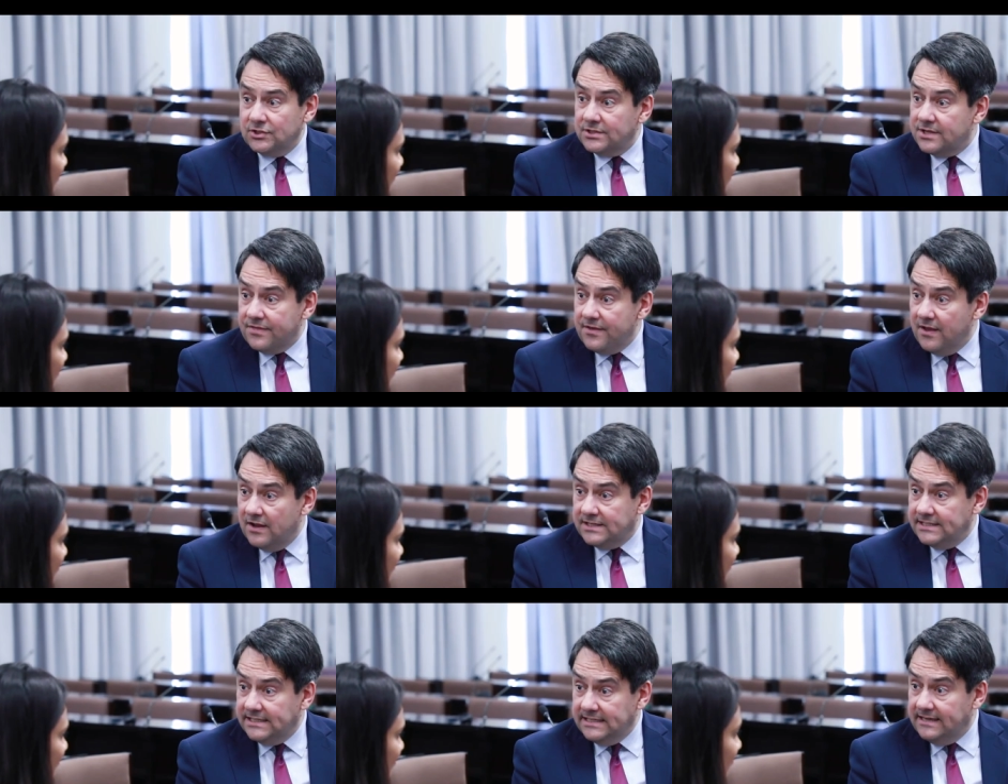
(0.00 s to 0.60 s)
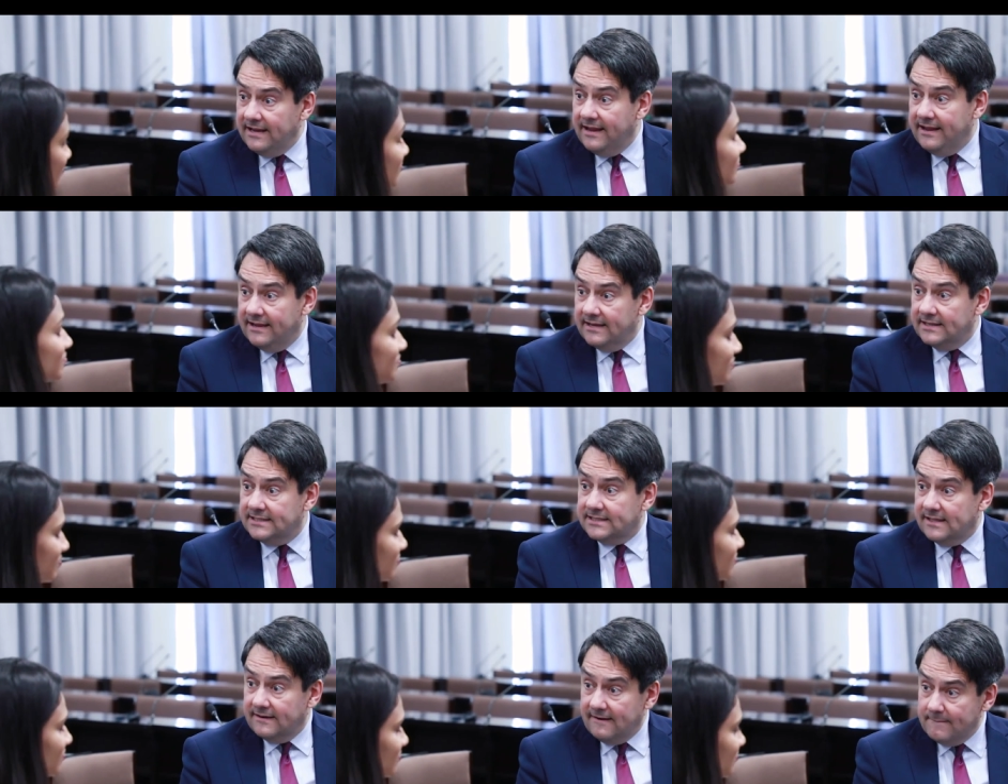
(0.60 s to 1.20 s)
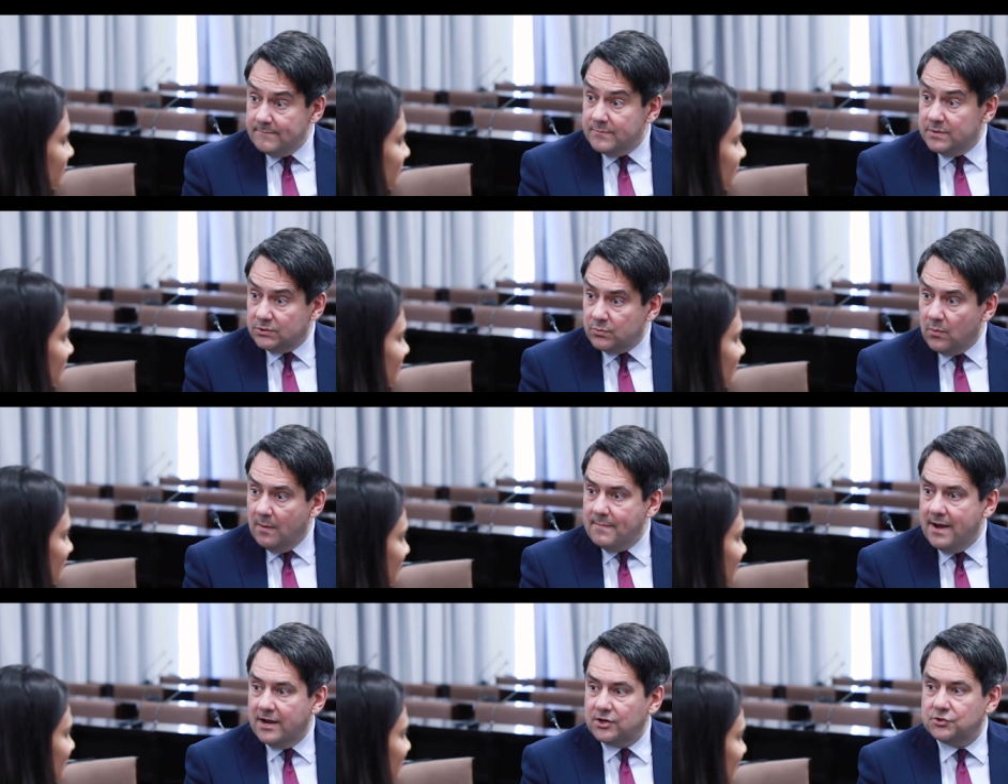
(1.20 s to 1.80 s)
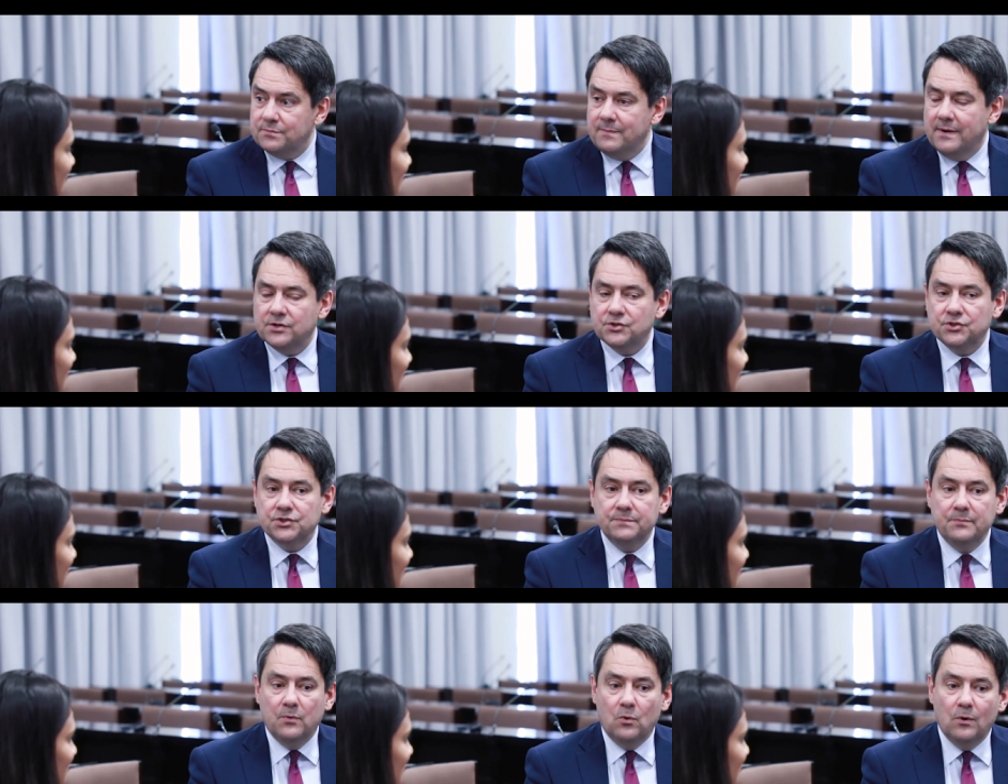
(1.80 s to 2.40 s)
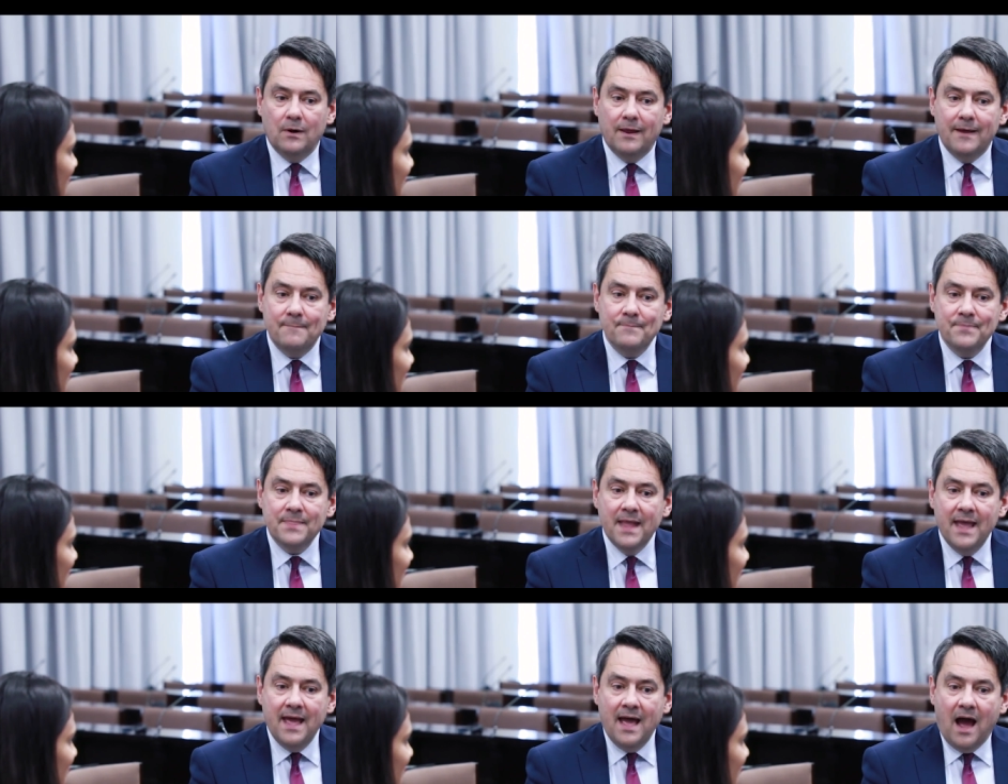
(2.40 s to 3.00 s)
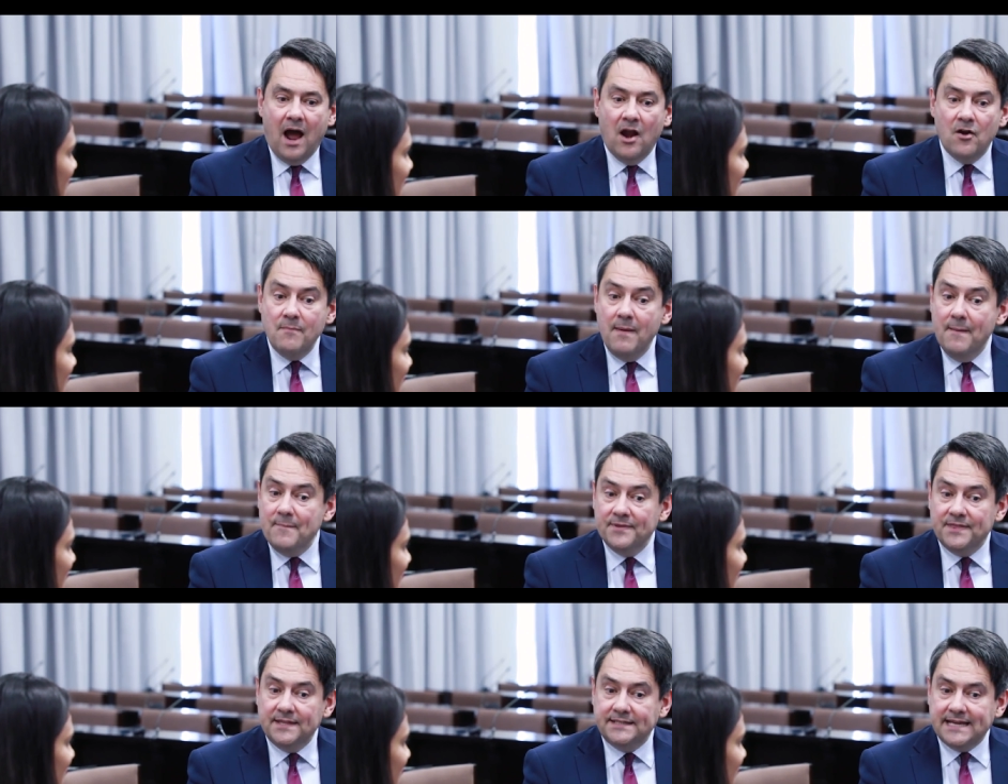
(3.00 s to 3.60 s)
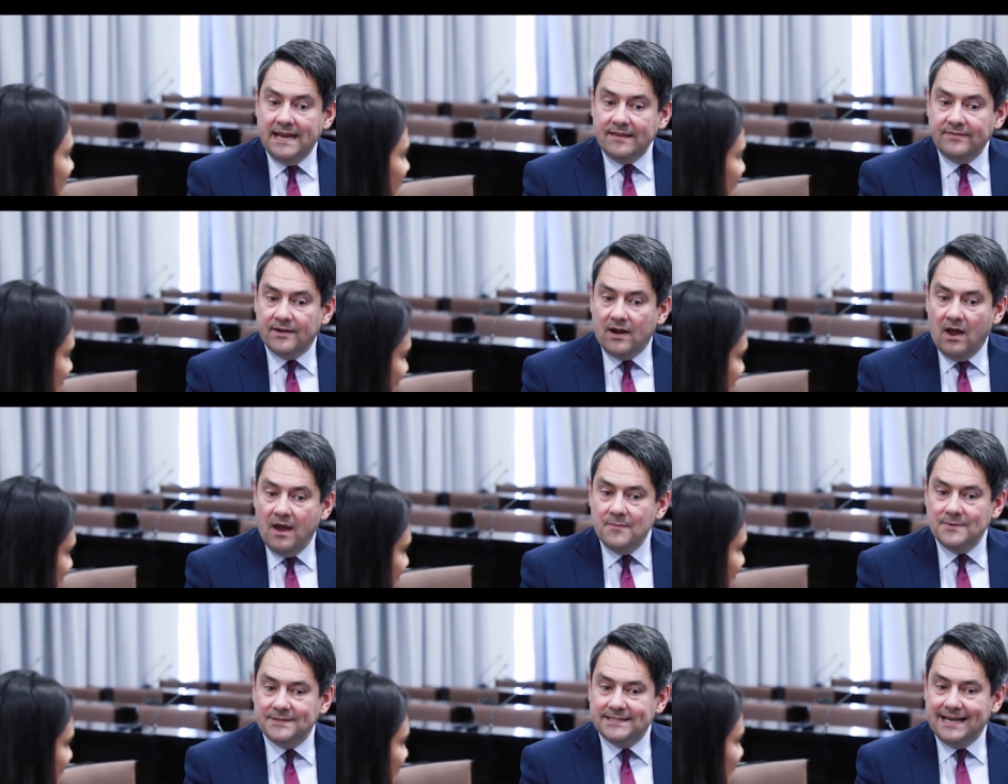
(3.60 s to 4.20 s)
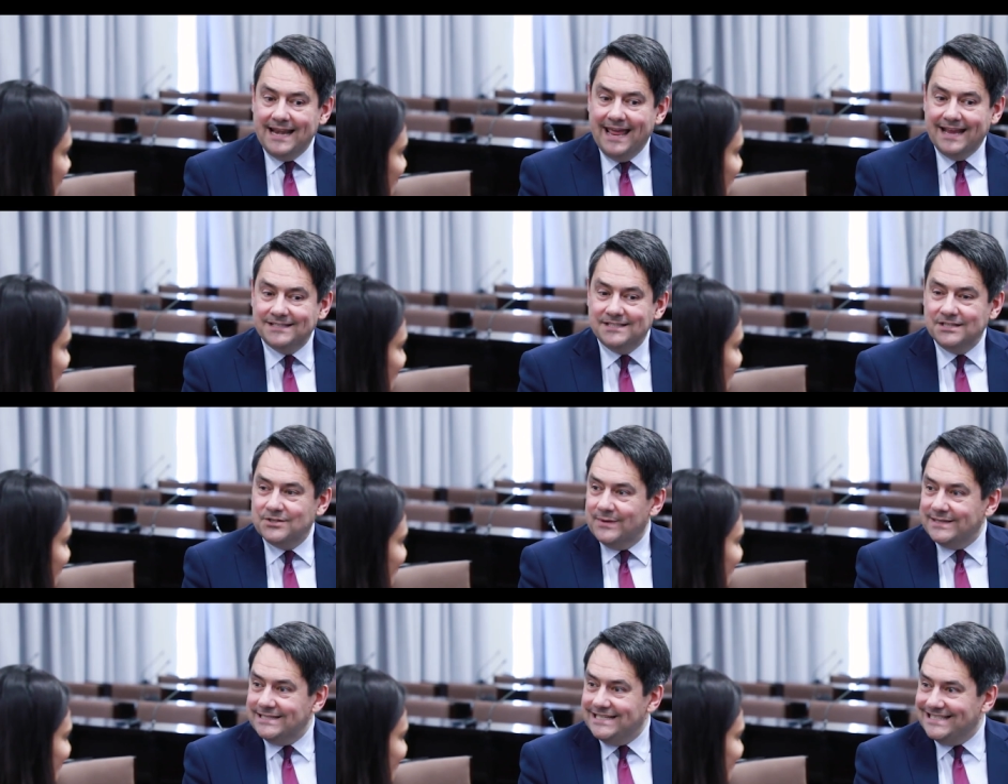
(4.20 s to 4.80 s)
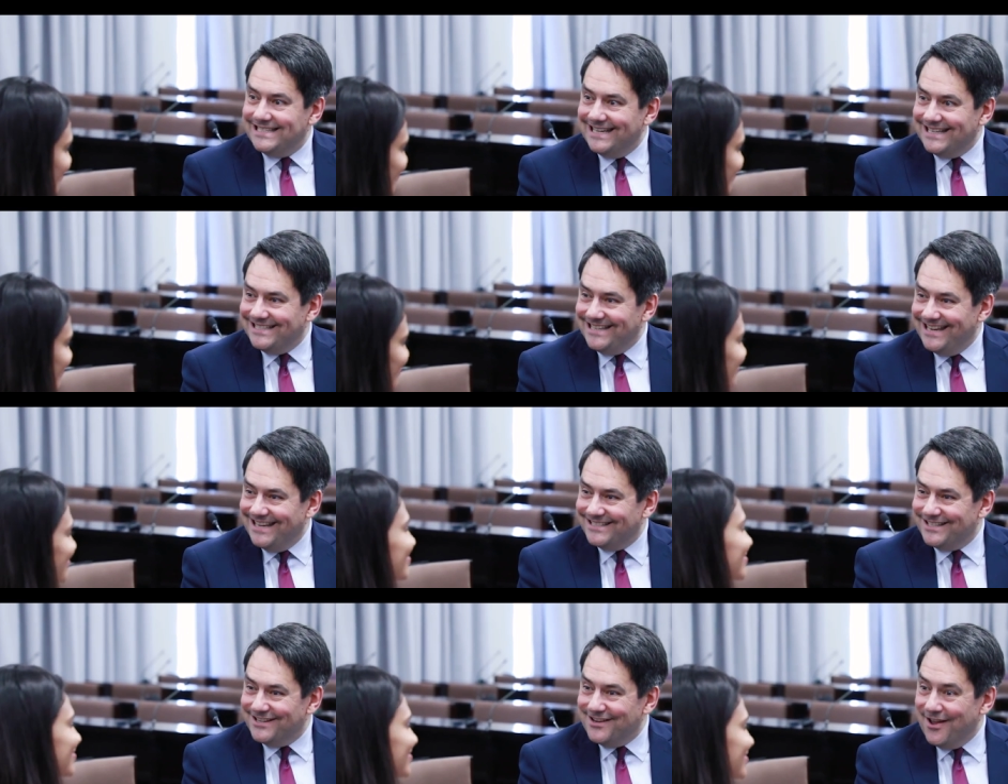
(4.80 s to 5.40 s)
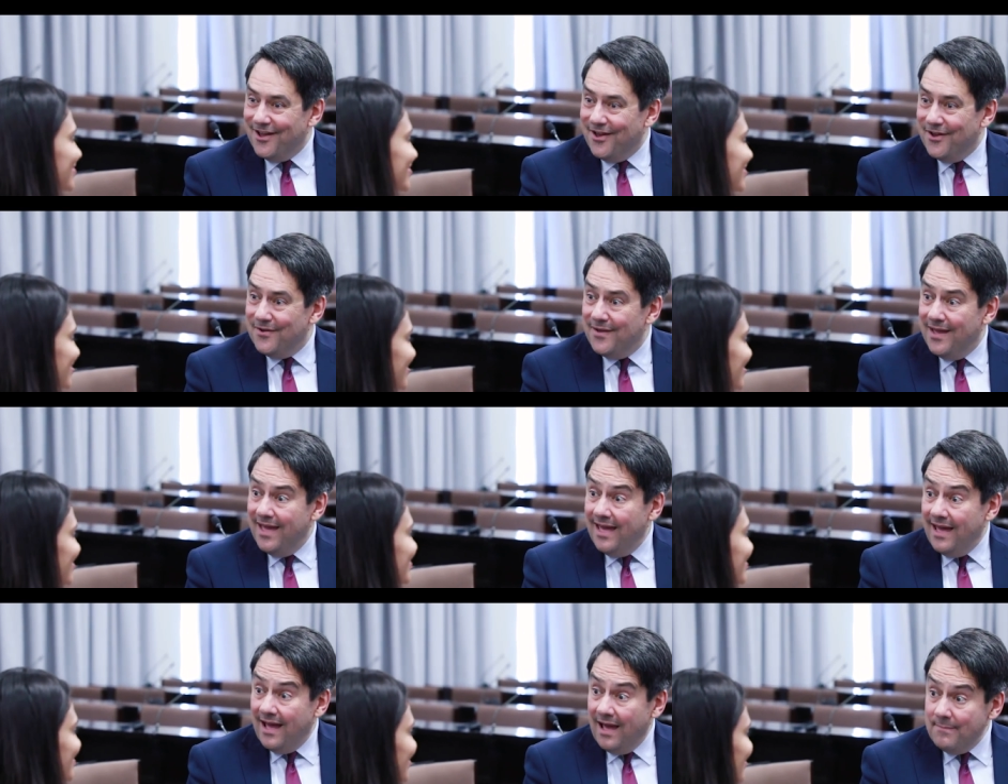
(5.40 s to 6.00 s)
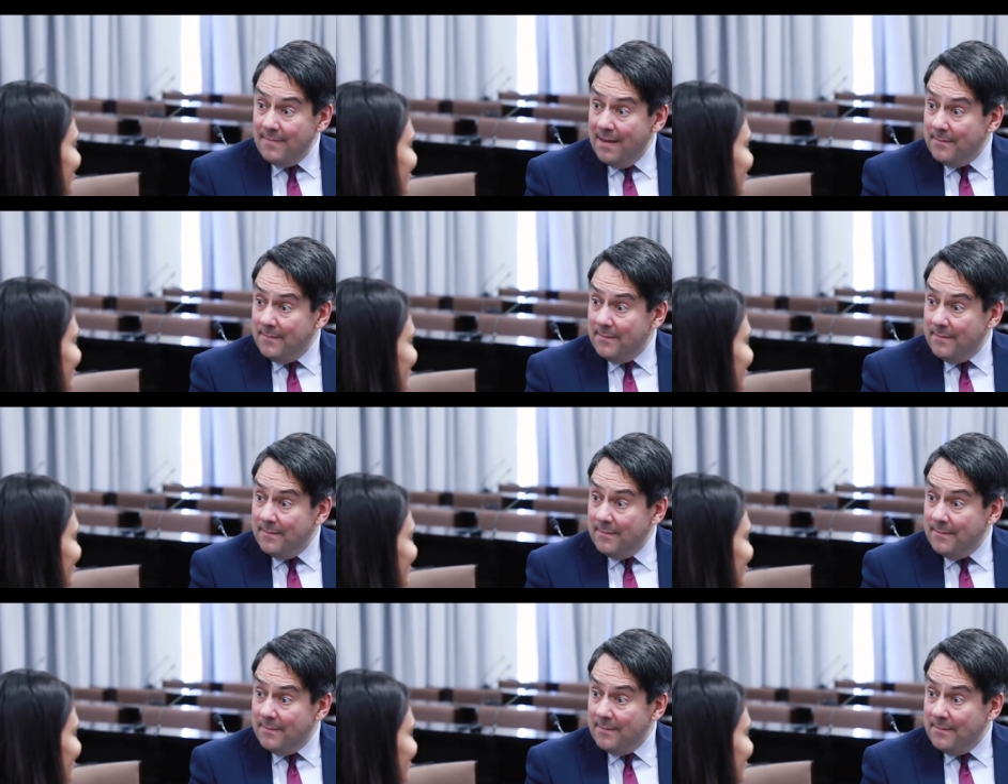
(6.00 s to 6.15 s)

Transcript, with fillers: just 30 years, the numbers were much, much smaller. I remember the day that I was elected 26 years ago, a